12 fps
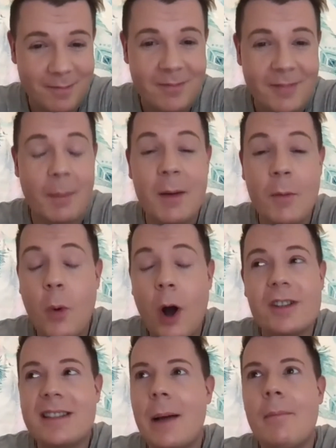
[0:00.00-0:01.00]
I mean, what
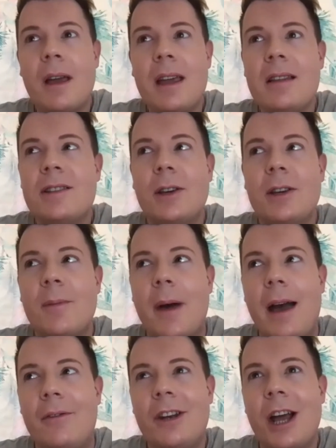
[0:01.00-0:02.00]
does that mean to you, Bev?